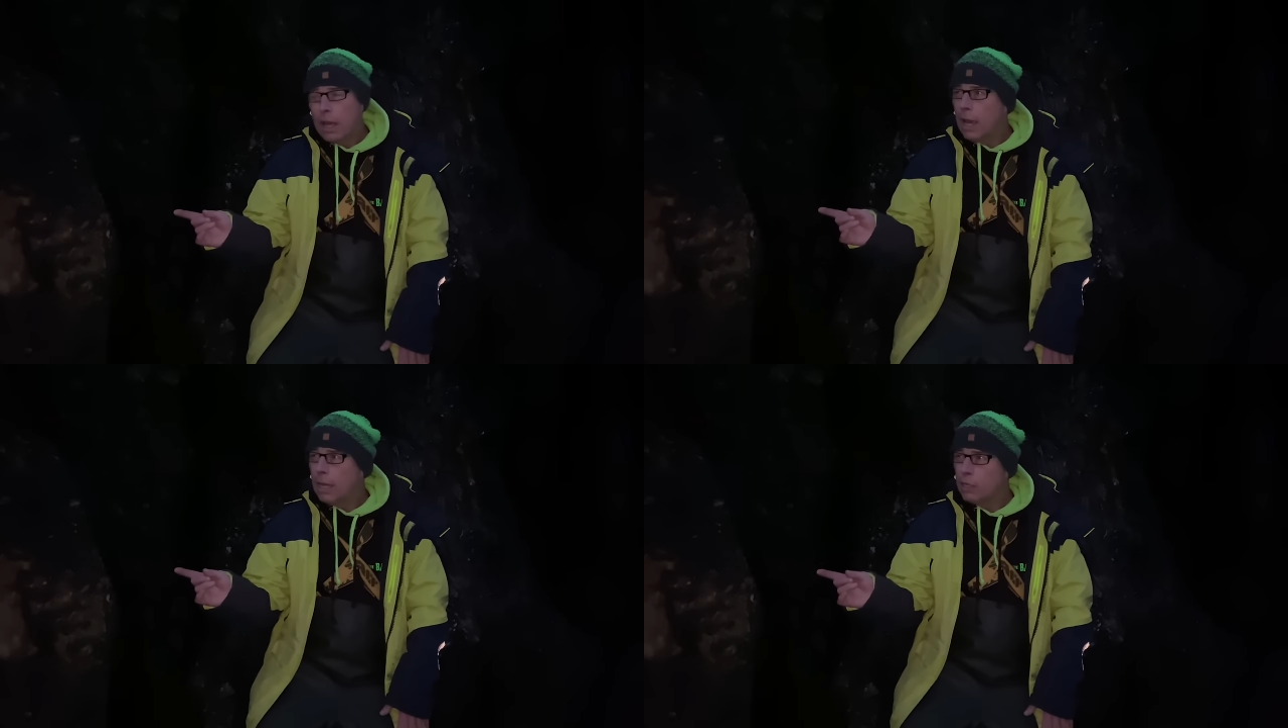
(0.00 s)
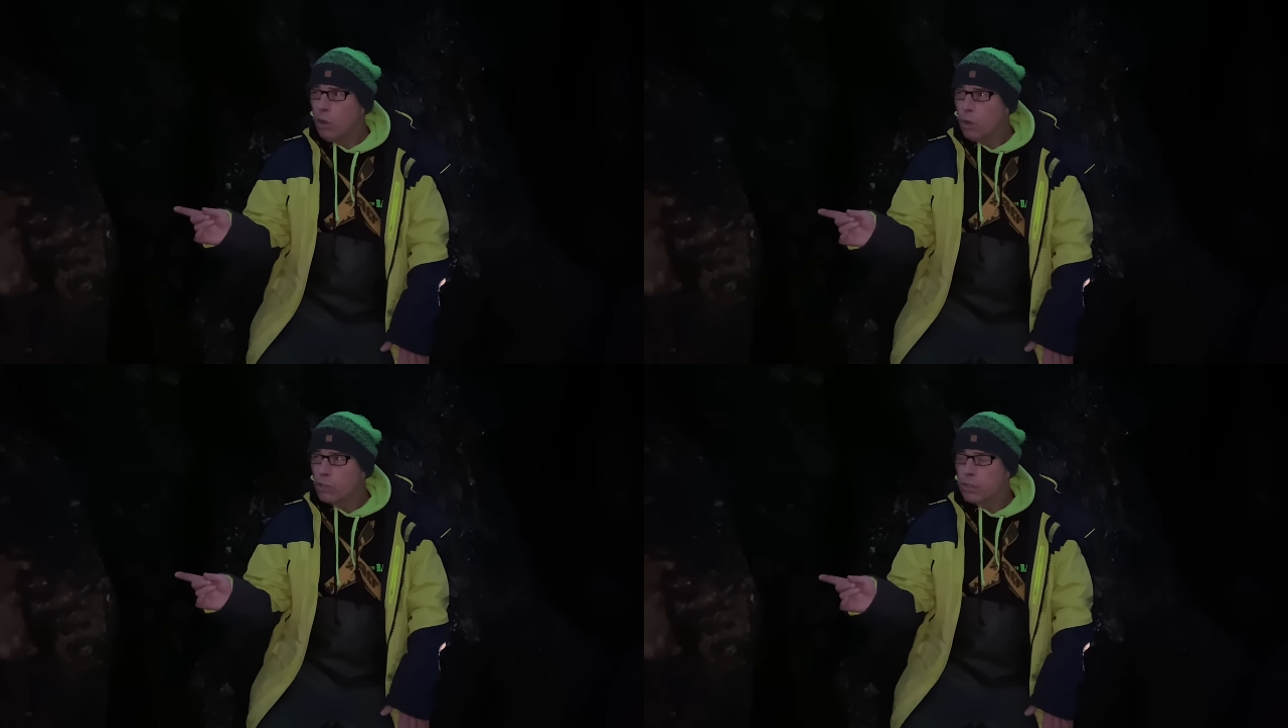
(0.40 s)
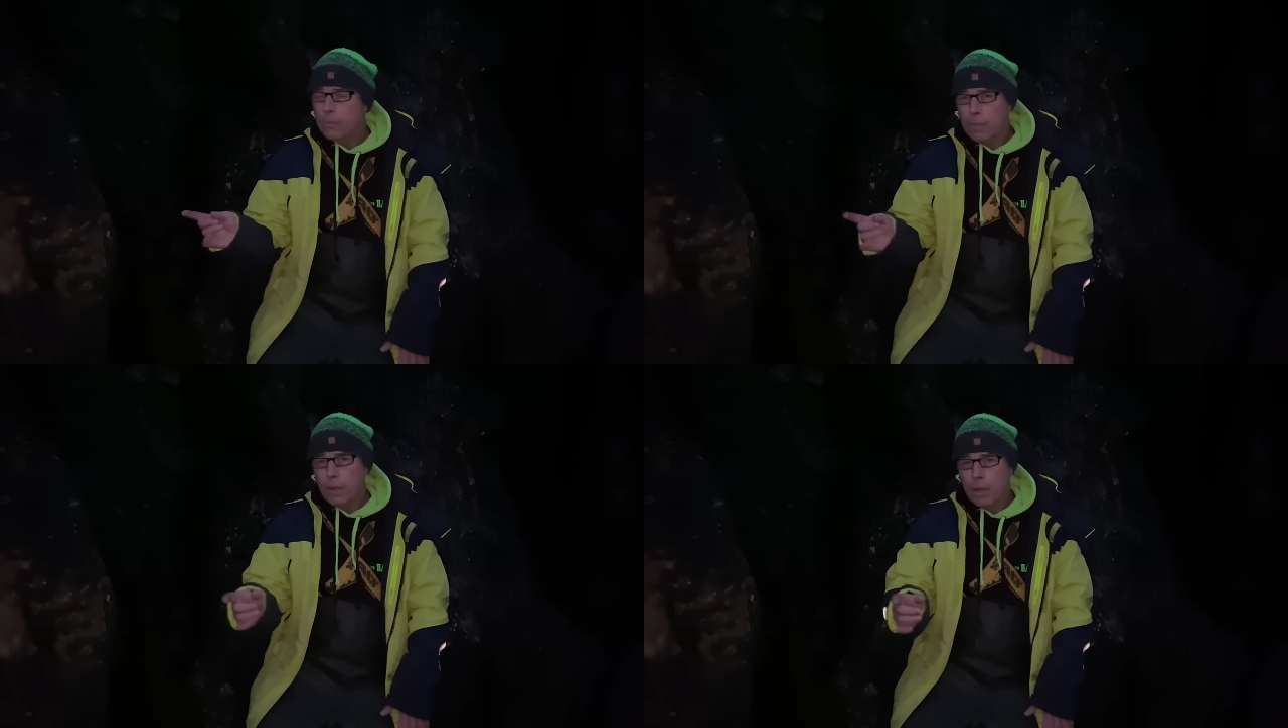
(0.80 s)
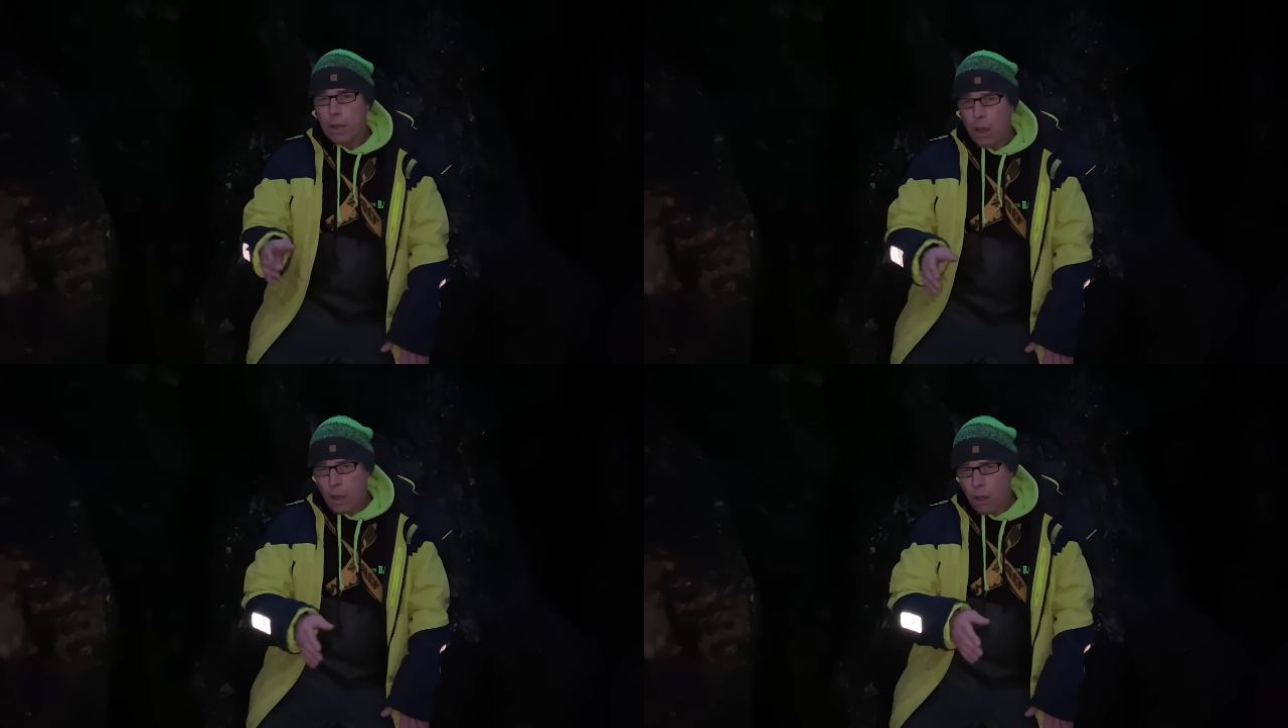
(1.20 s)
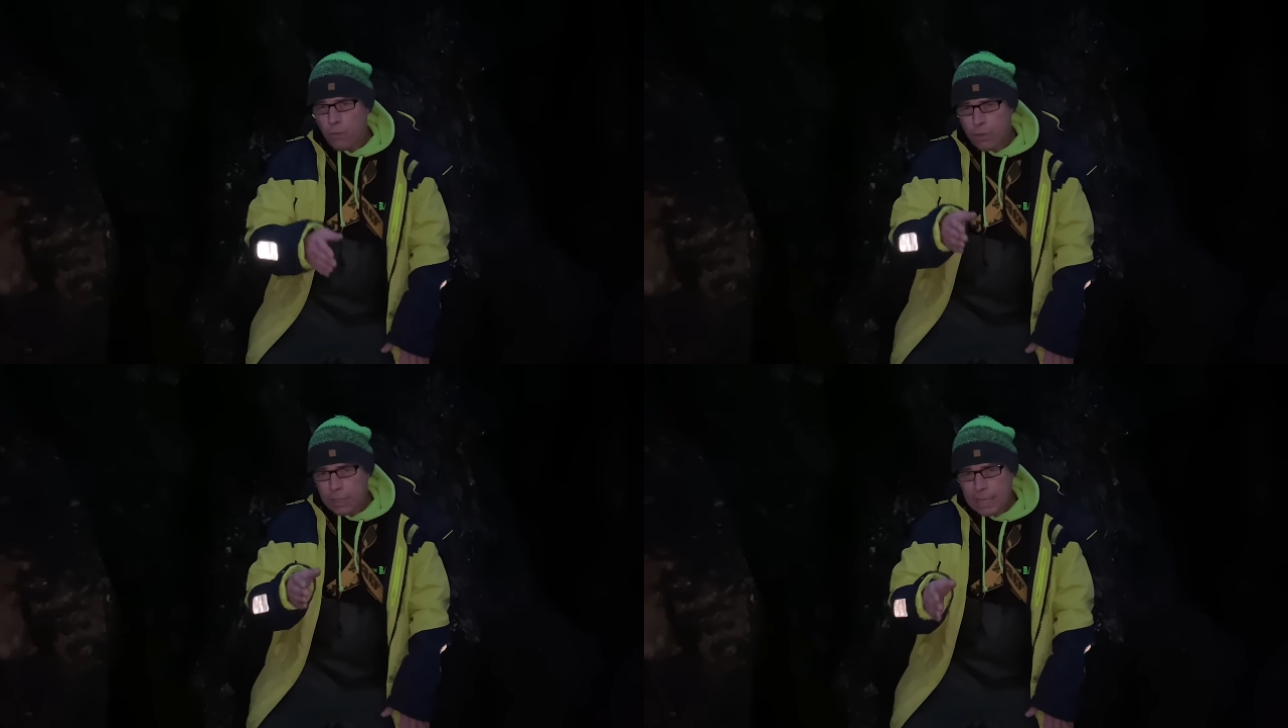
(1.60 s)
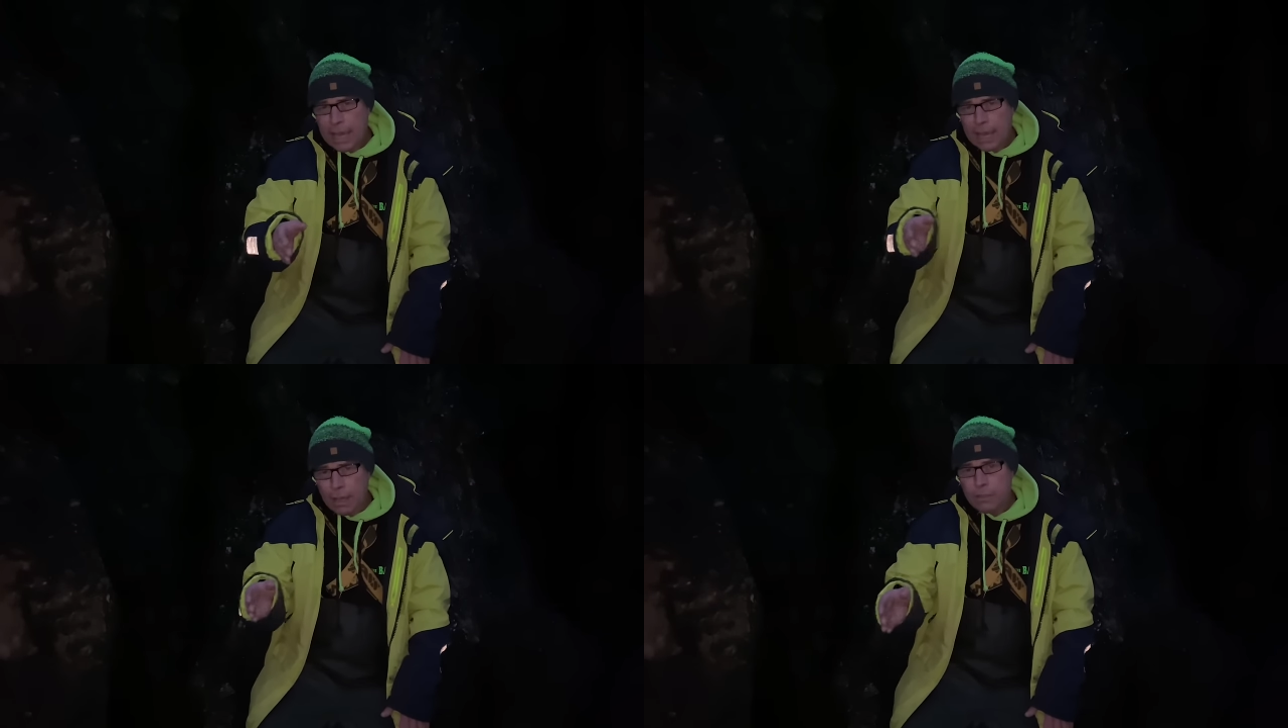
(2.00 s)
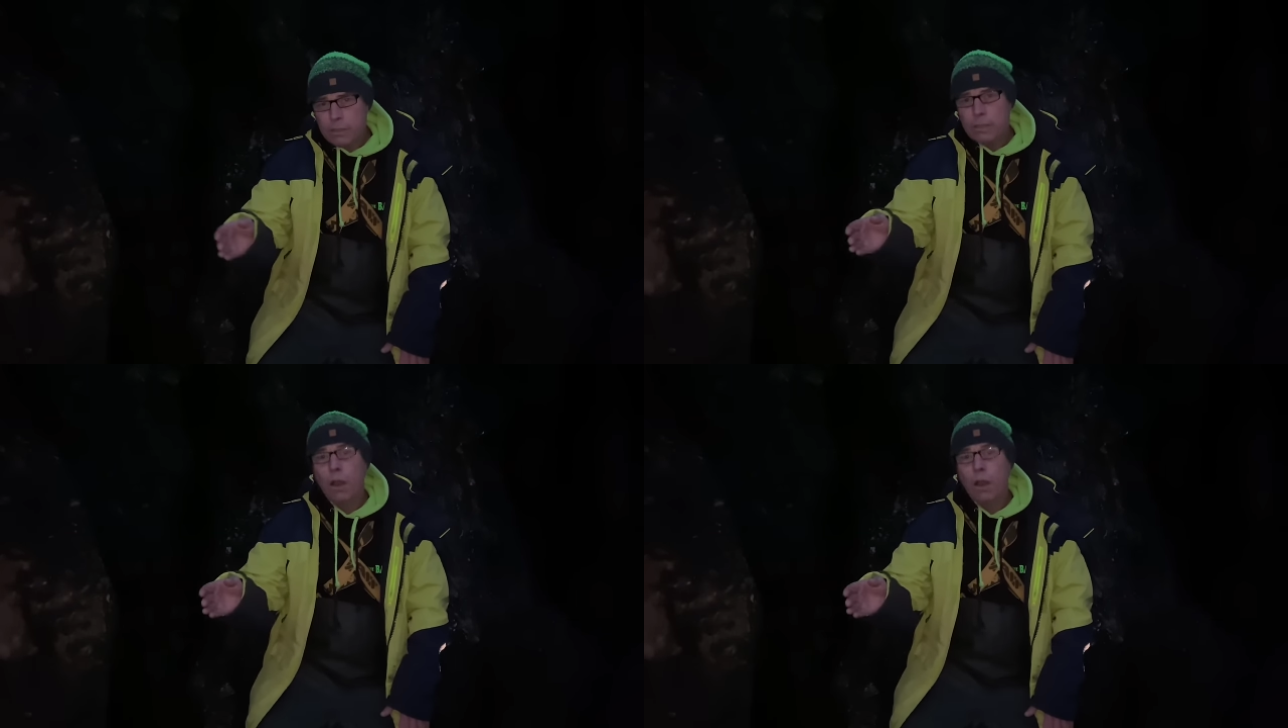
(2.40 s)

And of course, over the years,